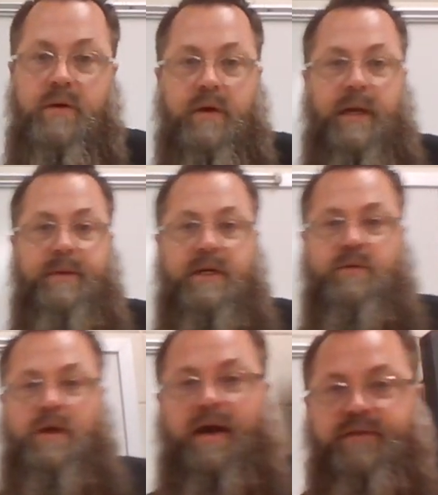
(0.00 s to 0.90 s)
okay,
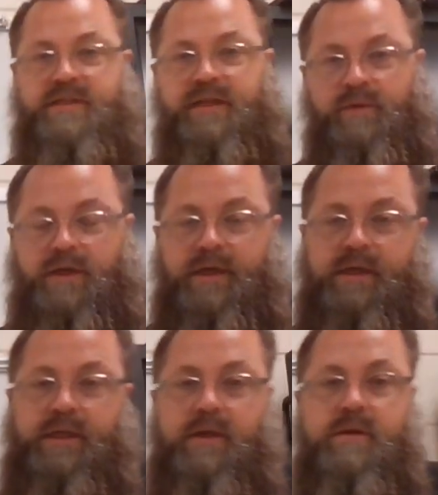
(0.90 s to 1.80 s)
because obviously we're going
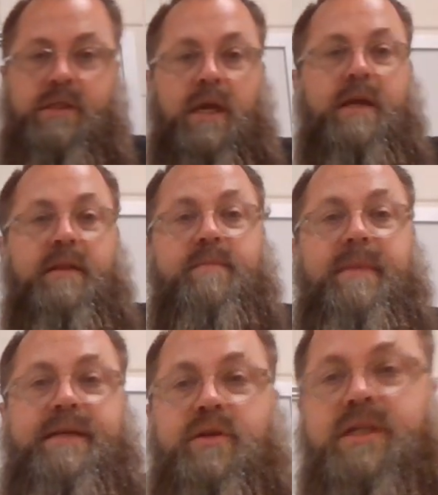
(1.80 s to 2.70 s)
to use the
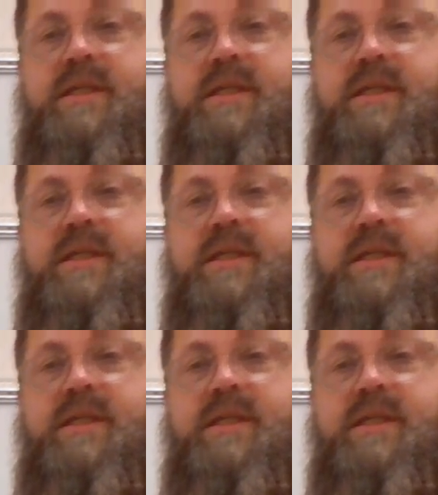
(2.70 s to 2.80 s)
metric